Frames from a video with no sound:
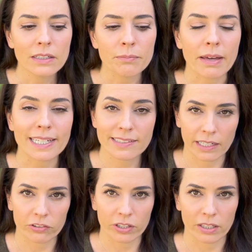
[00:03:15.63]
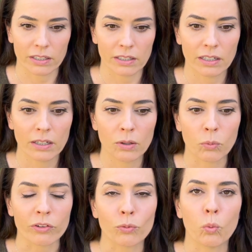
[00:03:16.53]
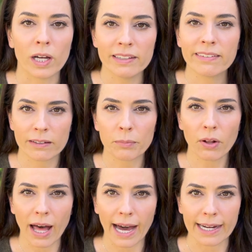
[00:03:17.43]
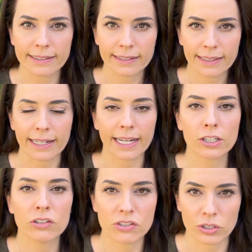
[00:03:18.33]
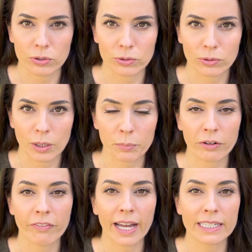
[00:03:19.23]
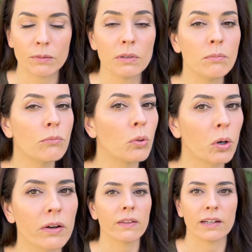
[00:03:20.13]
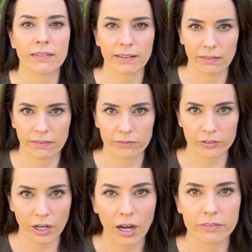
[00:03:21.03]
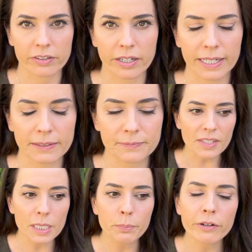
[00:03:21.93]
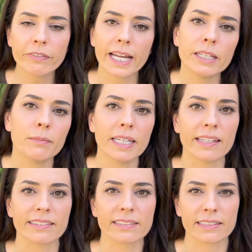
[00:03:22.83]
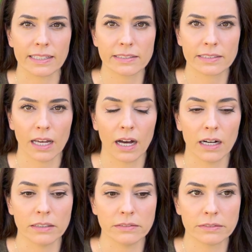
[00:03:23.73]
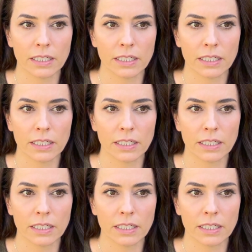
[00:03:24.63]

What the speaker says: meditation was one simple act that I could do that provided me more than a sense of recovery. It provided me this sense of